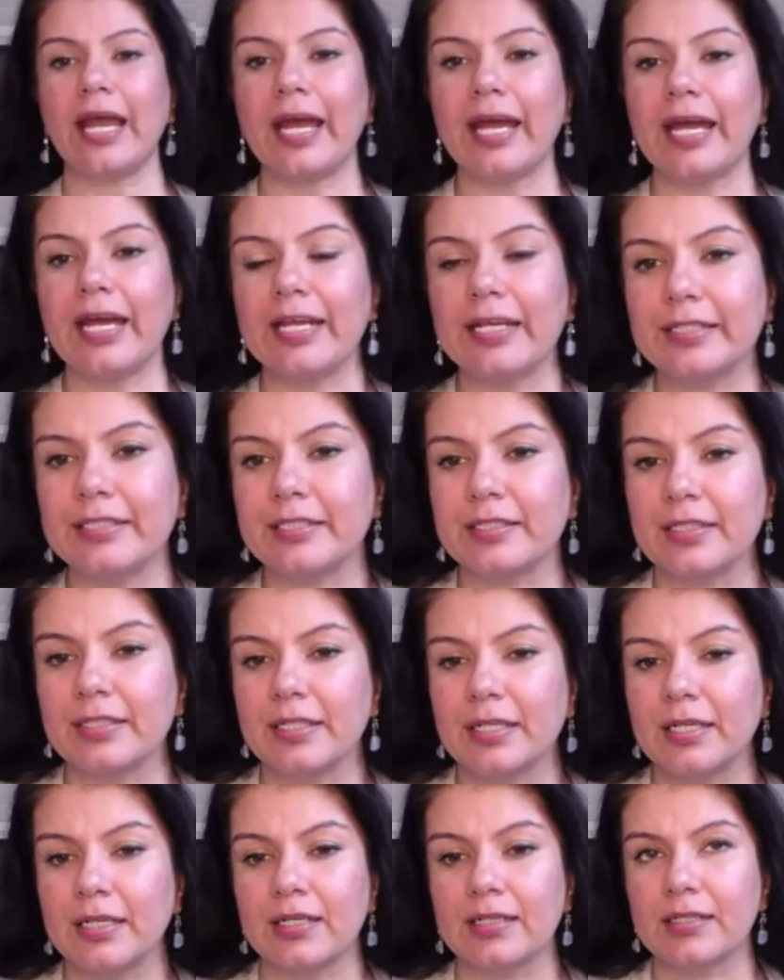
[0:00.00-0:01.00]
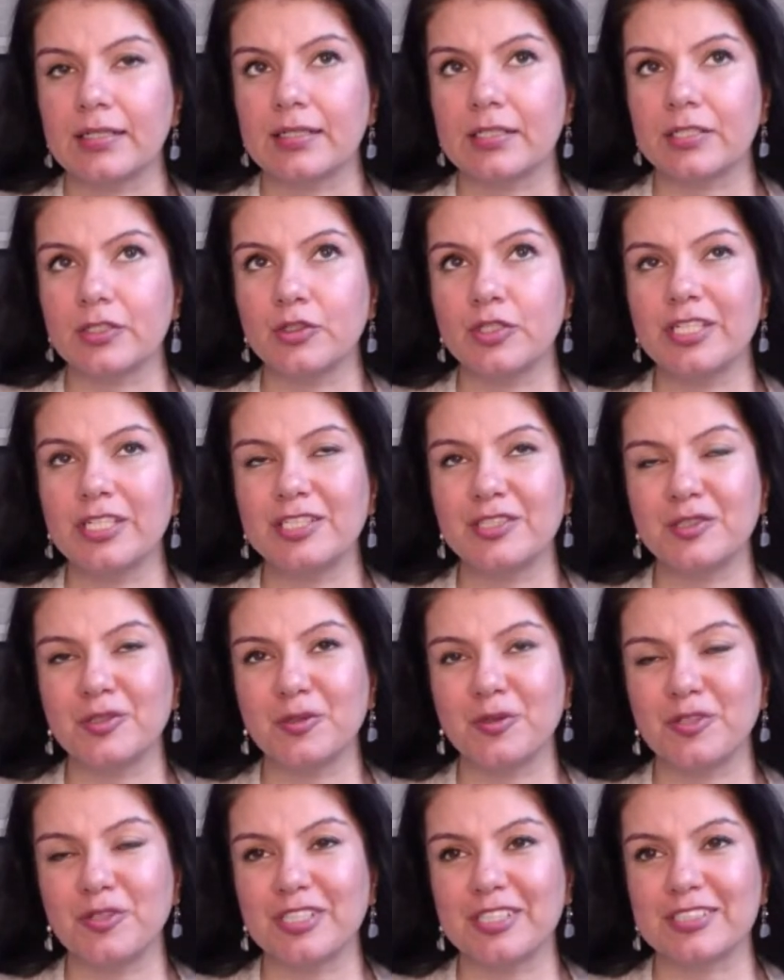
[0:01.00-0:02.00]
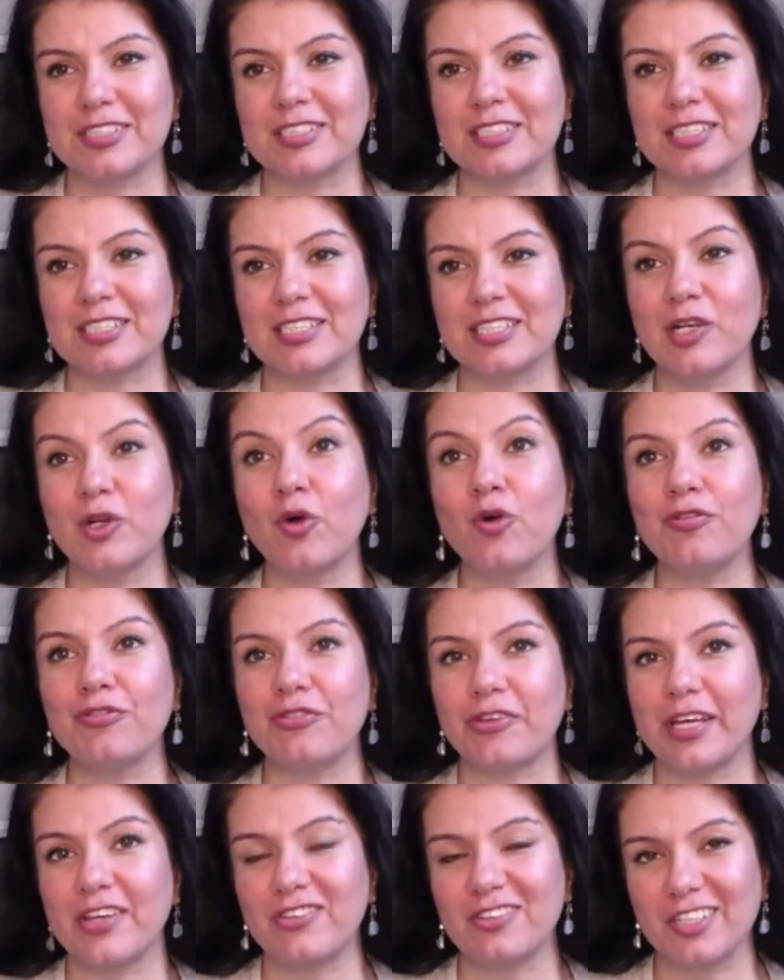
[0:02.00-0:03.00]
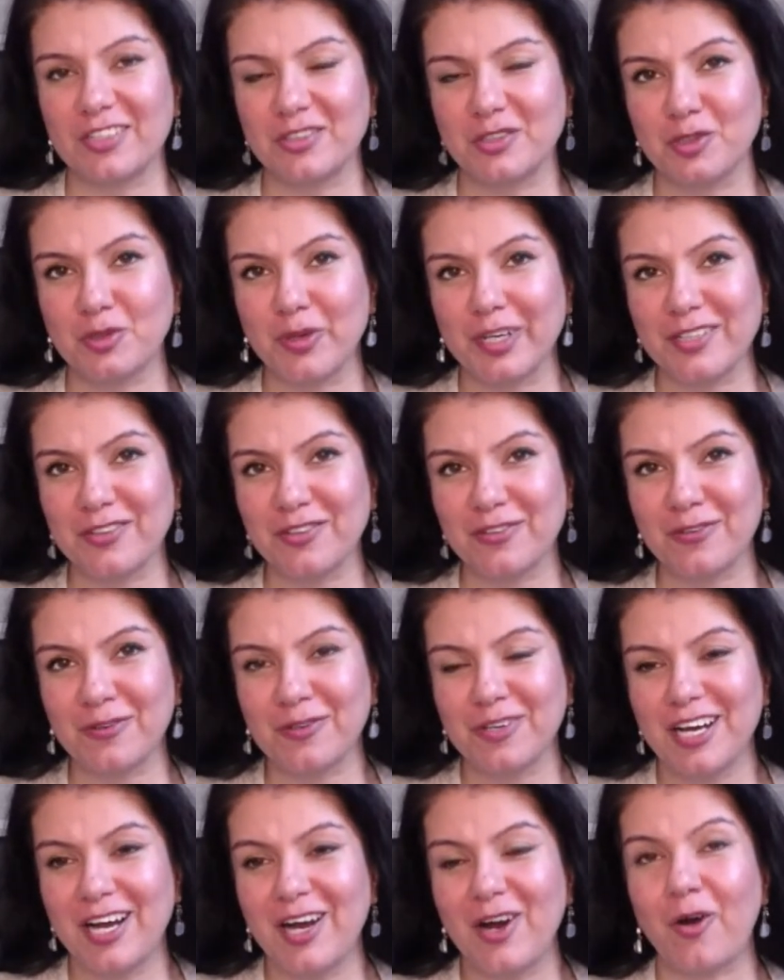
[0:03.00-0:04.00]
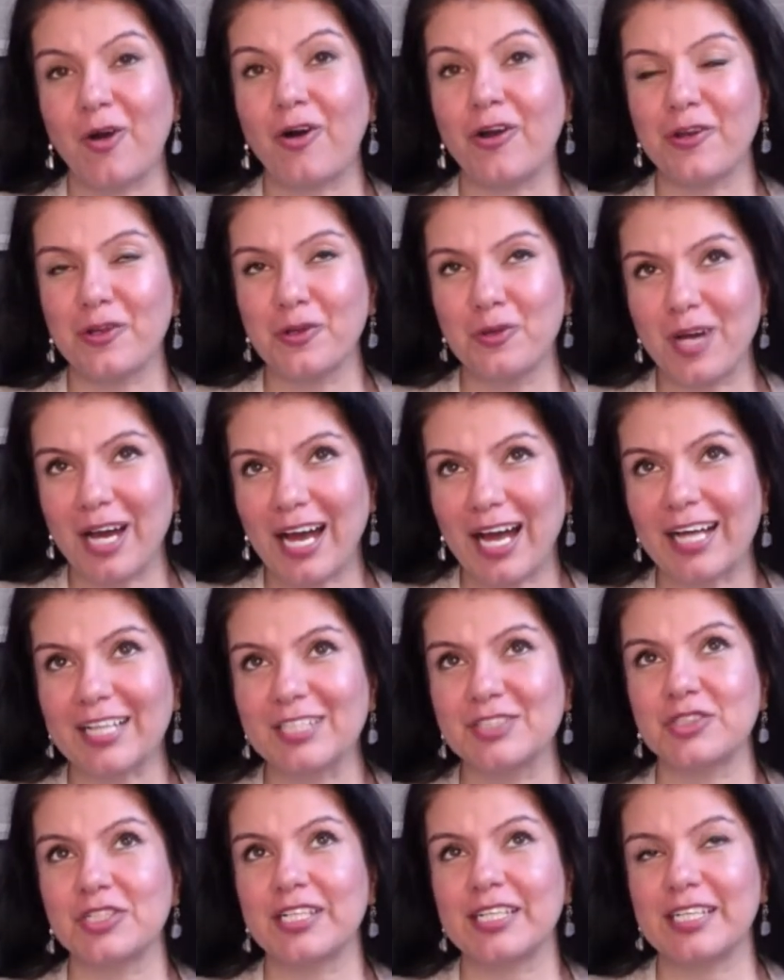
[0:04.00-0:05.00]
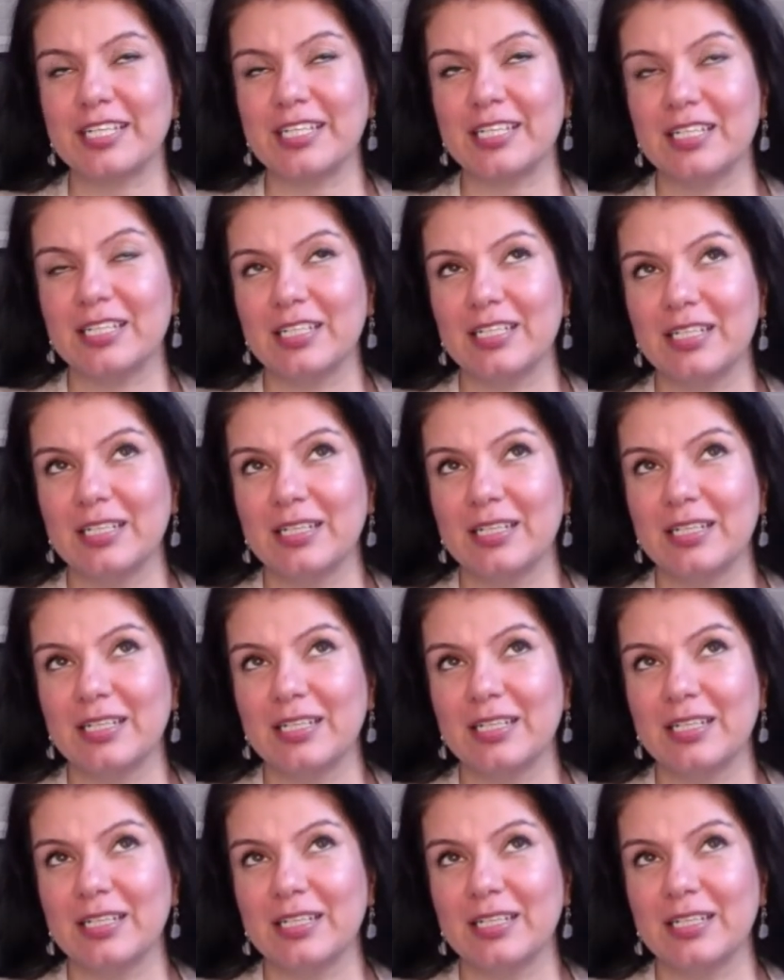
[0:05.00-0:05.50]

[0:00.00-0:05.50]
And you need to know, is it a low phase that you're going through, or you actually